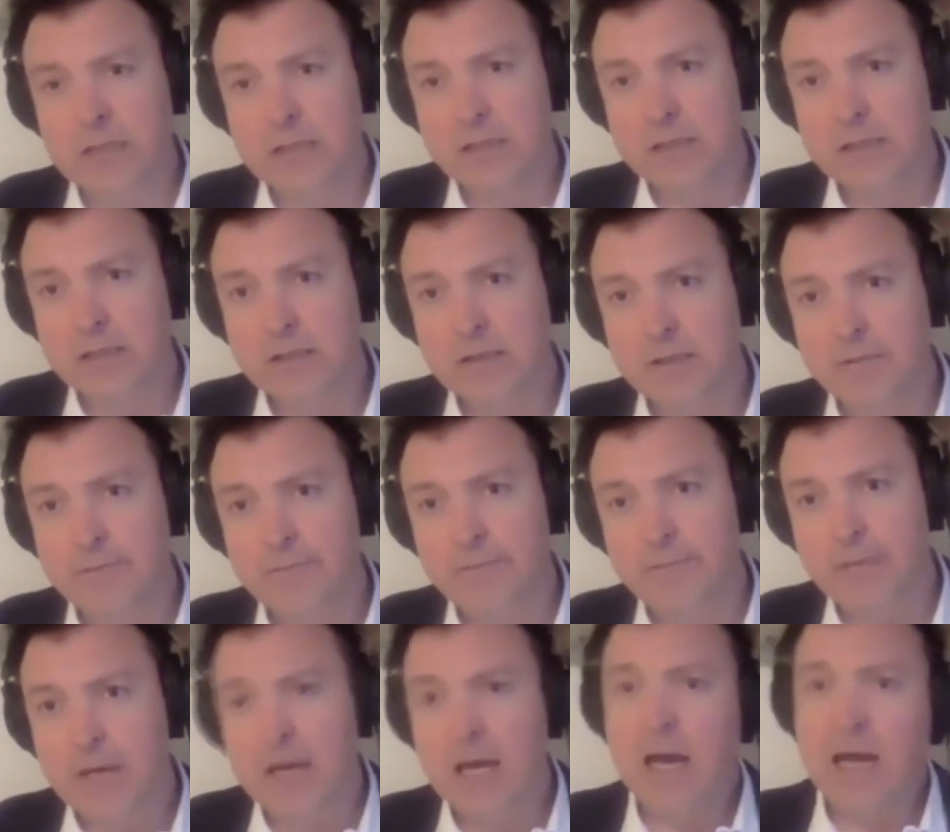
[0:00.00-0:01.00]
It does
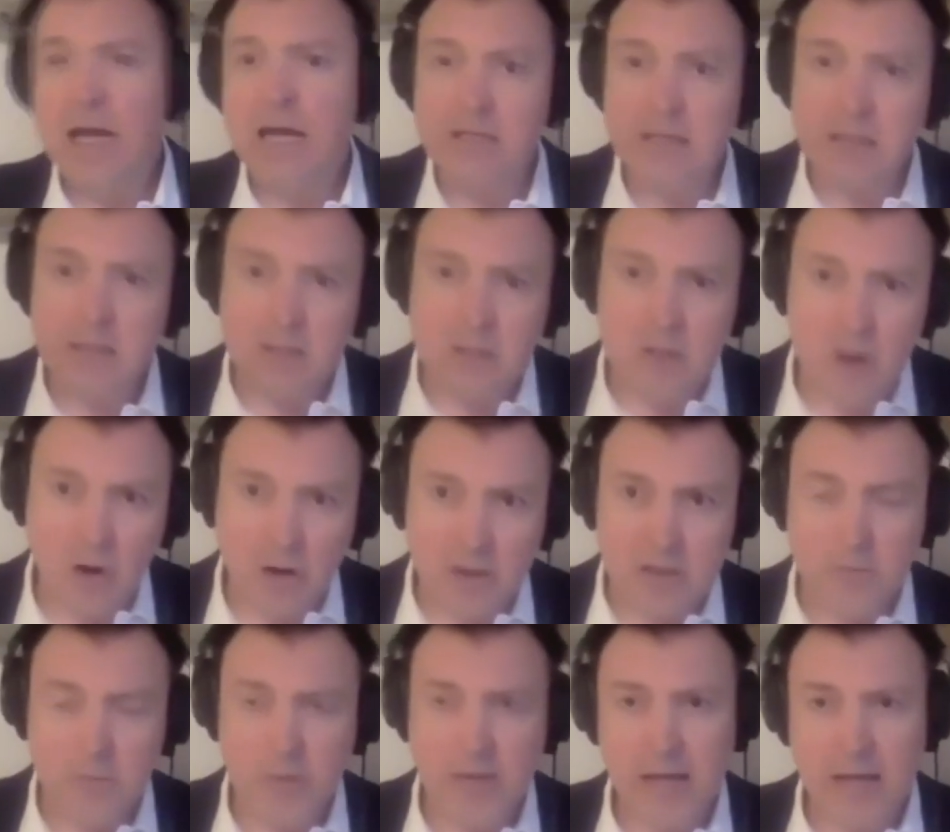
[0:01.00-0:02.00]
not depend
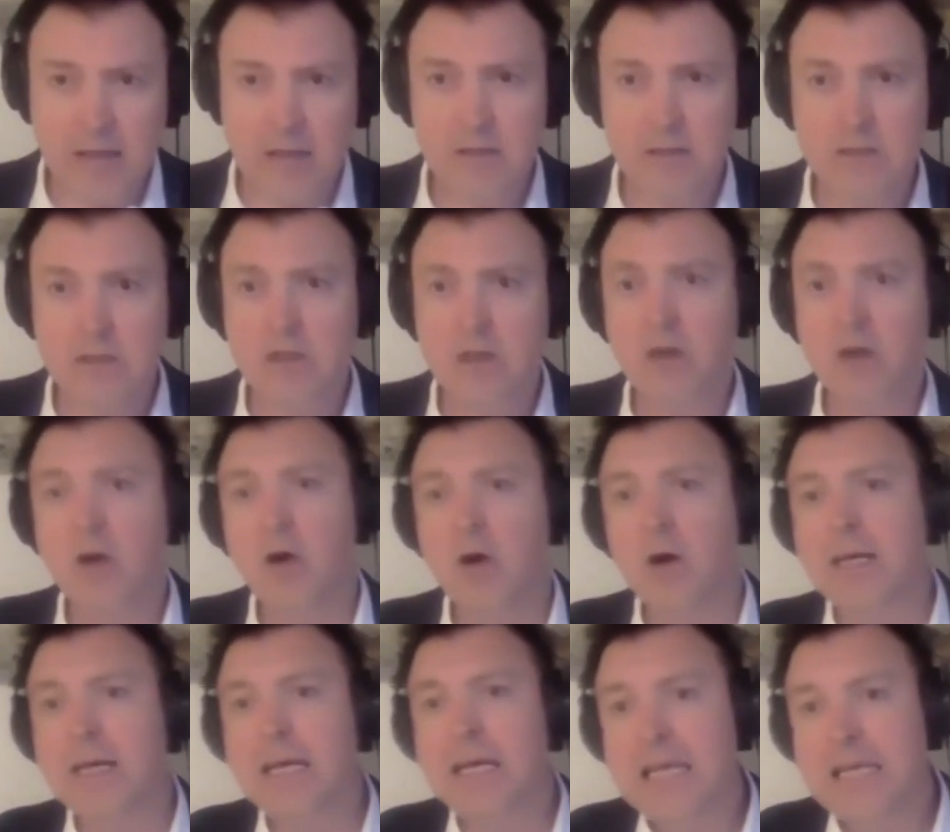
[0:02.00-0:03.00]
on leaders,
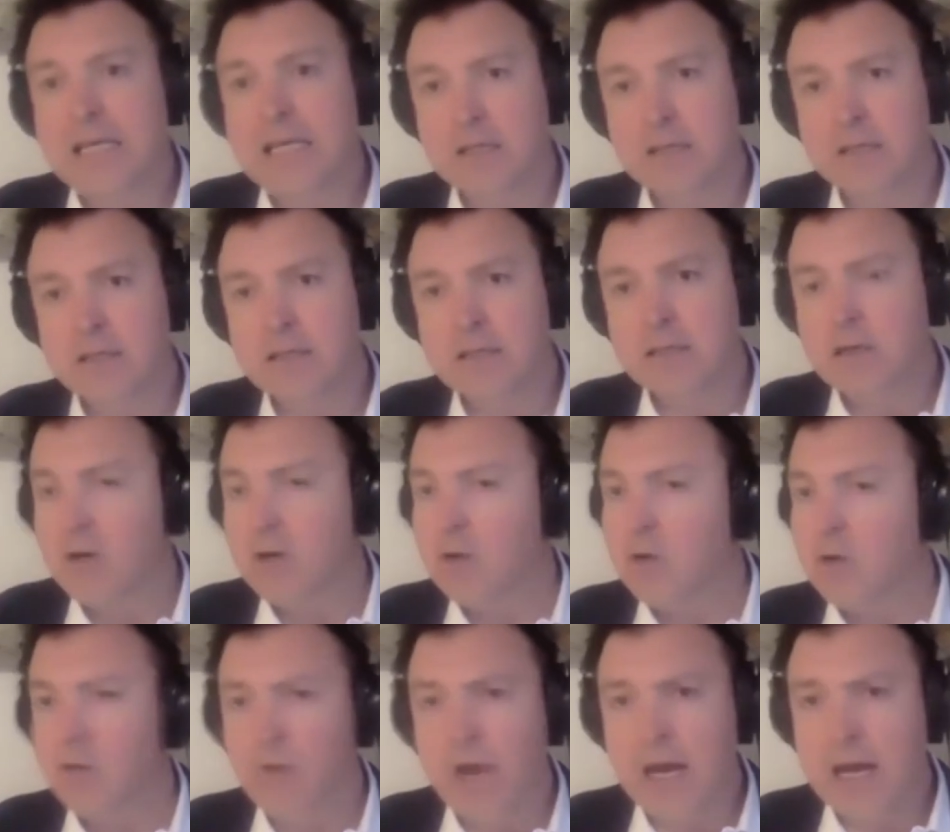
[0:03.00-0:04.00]
great
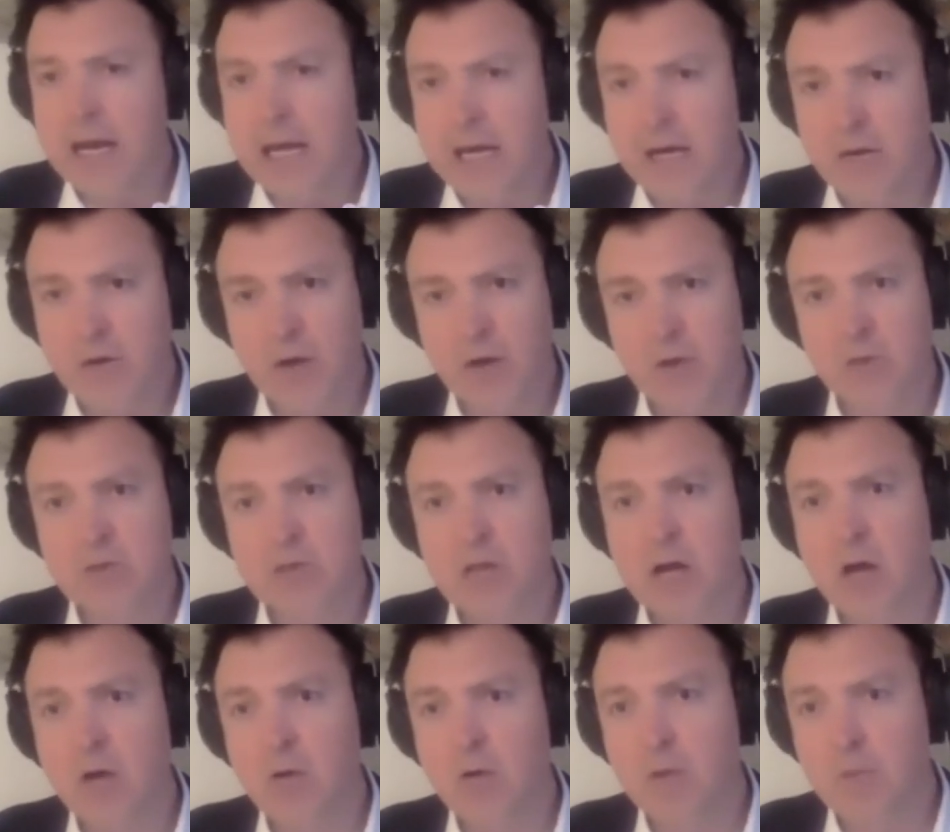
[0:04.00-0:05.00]
heroes who we're waiting
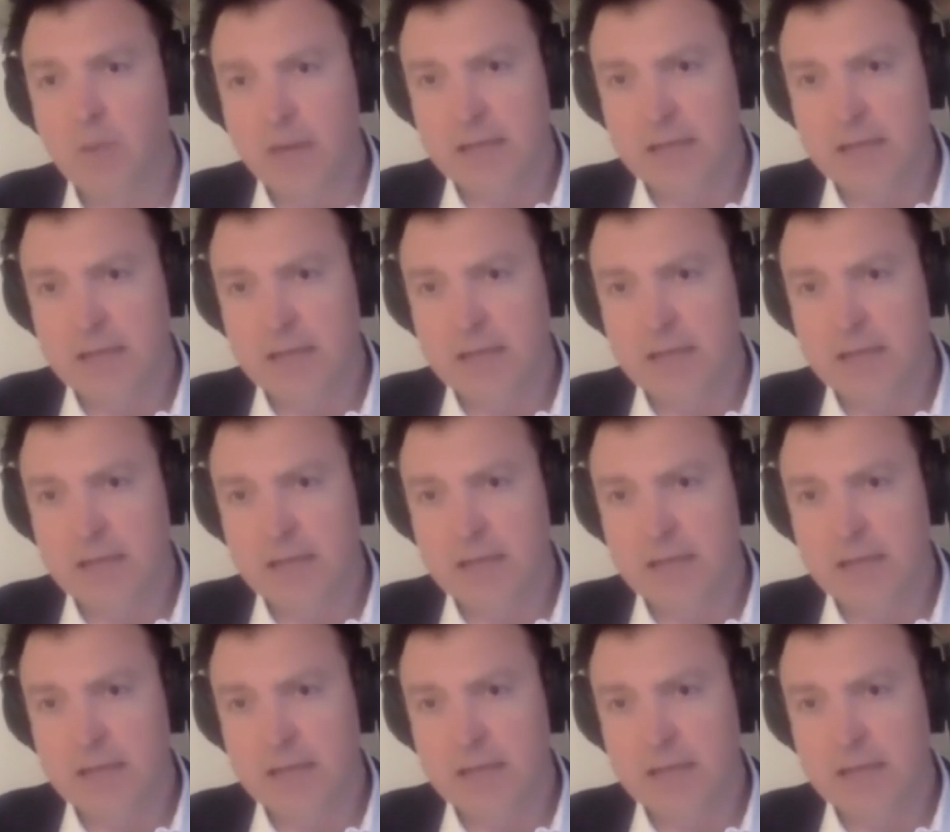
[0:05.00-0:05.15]
for.